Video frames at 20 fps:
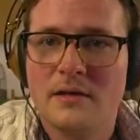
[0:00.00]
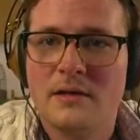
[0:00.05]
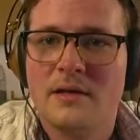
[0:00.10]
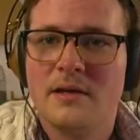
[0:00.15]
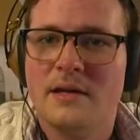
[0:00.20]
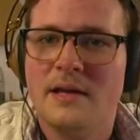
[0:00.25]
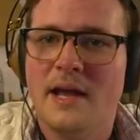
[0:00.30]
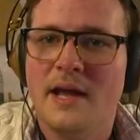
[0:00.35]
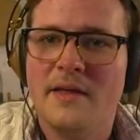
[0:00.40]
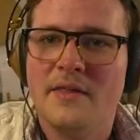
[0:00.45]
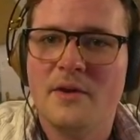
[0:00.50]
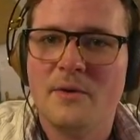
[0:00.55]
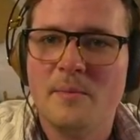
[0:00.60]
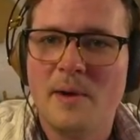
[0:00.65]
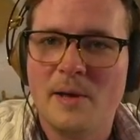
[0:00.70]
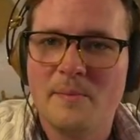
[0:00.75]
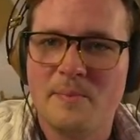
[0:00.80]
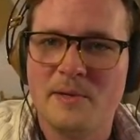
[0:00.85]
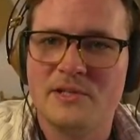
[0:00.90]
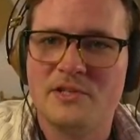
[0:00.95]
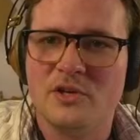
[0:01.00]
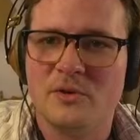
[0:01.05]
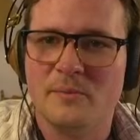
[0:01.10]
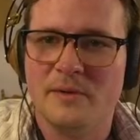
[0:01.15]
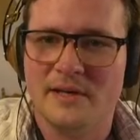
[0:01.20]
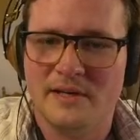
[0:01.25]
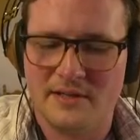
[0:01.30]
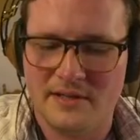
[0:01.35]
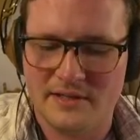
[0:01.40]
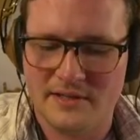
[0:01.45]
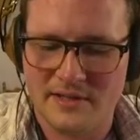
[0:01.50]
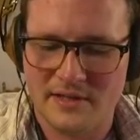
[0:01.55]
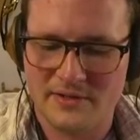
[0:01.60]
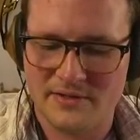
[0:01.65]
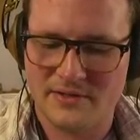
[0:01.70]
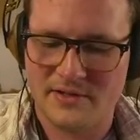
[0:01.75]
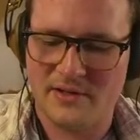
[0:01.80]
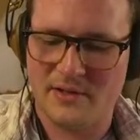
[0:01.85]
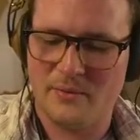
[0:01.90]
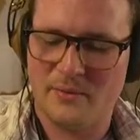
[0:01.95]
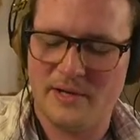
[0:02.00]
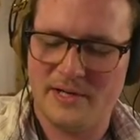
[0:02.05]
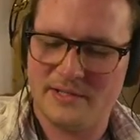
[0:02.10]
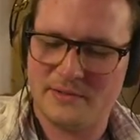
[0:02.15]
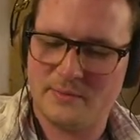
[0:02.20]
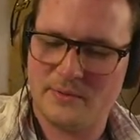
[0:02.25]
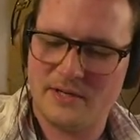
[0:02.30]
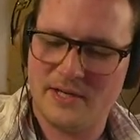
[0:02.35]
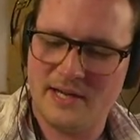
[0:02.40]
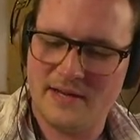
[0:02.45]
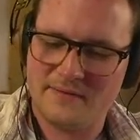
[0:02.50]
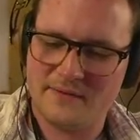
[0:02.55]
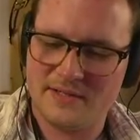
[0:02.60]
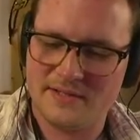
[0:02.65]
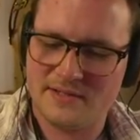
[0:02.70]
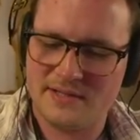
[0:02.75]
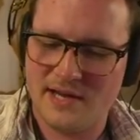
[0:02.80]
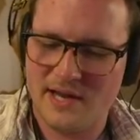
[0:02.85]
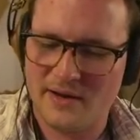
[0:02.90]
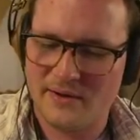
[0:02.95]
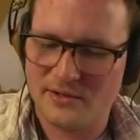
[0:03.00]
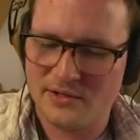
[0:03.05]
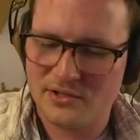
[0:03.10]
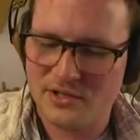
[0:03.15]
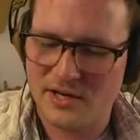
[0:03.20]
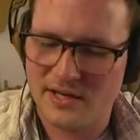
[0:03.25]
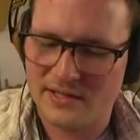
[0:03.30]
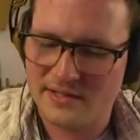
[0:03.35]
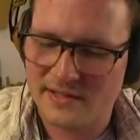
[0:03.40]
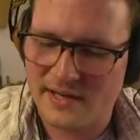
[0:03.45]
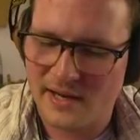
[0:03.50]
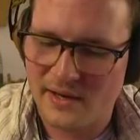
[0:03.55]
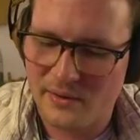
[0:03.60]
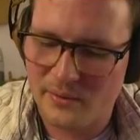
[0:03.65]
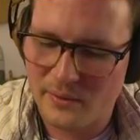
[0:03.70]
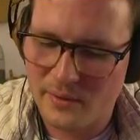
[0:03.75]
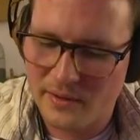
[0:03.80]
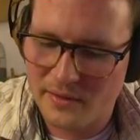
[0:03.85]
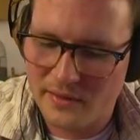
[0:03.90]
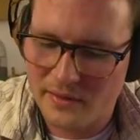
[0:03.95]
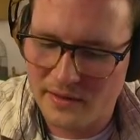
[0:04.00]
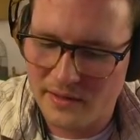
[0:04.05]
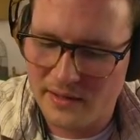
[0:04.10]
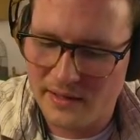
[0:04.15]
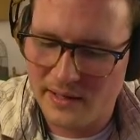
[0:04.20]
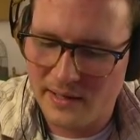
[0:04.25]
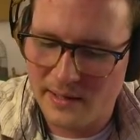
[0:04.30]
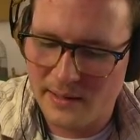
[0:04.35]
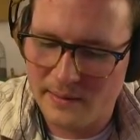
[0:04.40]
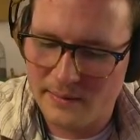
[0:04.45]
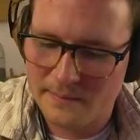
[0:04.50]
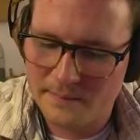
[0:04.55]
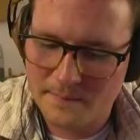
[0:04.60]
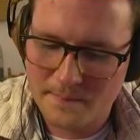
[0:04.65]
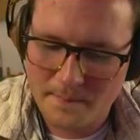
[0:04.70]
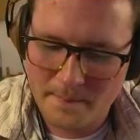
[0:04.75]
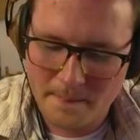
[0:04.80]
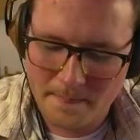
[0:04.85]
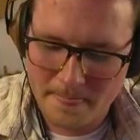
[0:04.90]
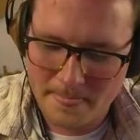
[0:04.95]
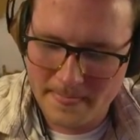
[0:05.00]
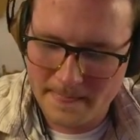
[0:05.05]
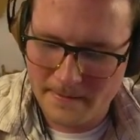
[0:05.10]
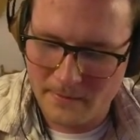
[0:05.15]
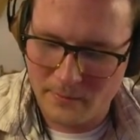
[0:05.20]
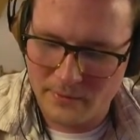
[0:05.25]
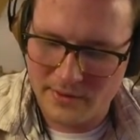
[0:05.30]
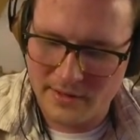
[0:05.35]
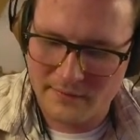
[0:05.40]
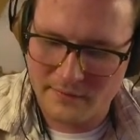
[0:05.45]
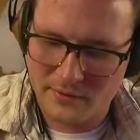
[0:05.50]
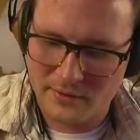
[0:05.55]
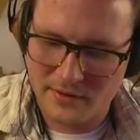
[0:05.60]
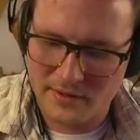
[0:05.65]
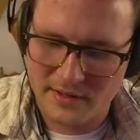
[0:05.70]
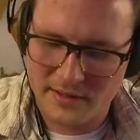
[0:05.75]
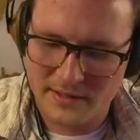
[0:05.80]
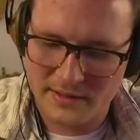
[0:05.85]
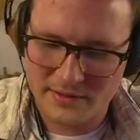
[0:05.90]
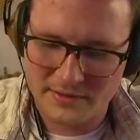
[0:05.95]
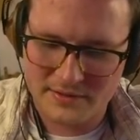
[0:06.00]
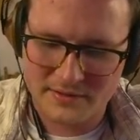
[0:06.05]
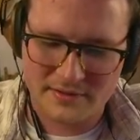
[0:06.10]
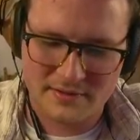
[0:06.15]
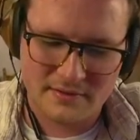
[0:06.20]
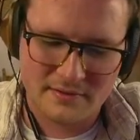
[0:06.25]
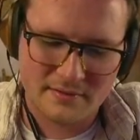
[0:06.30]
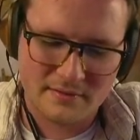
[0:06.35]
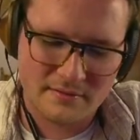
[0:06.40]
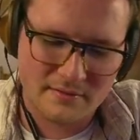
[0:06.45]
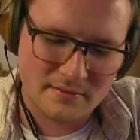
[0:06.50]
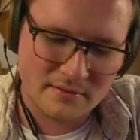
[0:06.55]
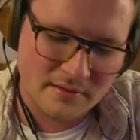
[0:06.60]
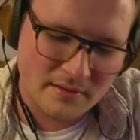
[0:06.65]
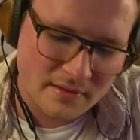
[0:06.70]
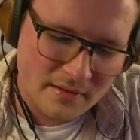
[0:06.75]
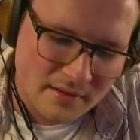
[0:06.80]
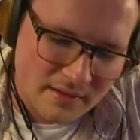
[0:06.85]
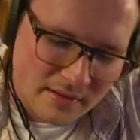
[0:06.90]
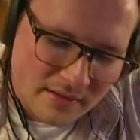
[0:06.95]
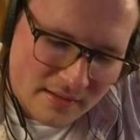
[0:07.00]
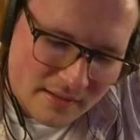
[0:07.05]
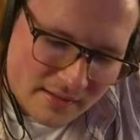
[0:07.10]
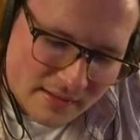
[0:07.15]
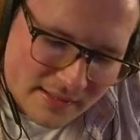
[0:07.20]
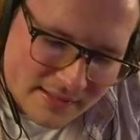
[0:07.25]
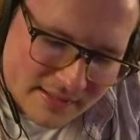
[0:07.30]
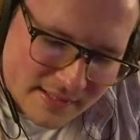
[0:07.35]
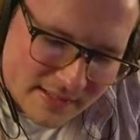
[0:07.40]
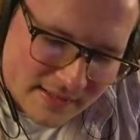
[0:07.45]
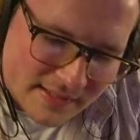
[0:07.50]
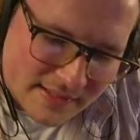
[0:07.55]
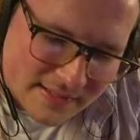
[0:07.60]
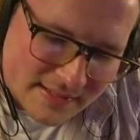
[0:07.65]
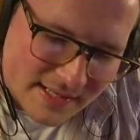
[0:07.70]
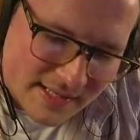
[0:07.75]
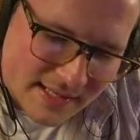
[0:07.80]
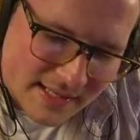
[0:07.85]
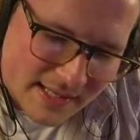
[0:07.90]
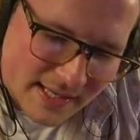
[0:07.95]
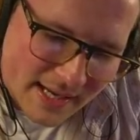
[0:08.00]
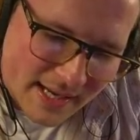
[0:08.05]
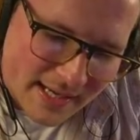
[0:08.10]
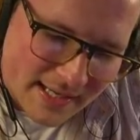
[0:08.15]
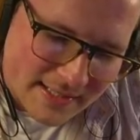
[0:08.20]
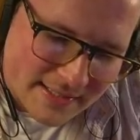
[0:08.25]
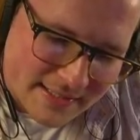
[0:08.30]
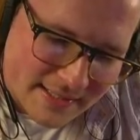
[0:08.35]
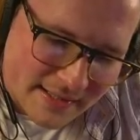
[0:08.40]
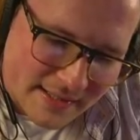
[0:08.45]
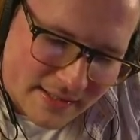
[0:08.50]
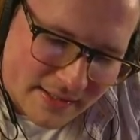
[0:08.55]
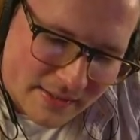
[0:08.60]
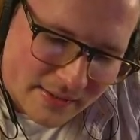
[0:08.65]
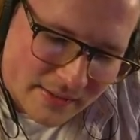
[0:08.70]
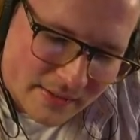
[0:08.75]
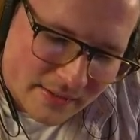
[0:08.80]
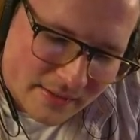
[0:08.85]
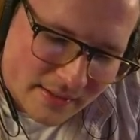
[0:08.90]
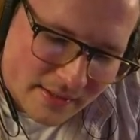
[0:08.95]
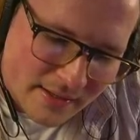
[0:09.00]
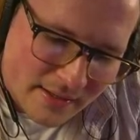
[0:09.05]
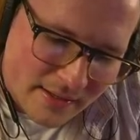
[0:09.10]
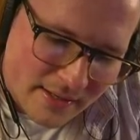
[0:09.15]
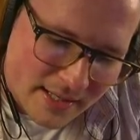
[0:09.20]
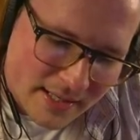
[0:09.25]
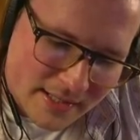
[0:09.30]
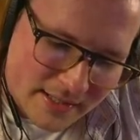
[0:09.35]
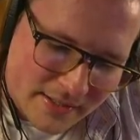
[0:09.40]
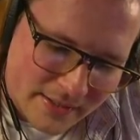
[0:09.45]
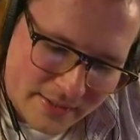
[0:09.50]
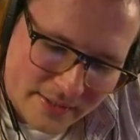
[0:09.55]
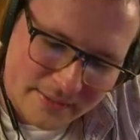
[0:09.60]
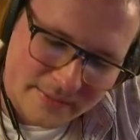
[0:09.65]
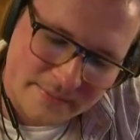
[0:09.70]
Yeah, there might be too many details on the wings. We're gonna have to see how it shakes out with the with everything else. Let's get the snaky eyes in there. Hi there.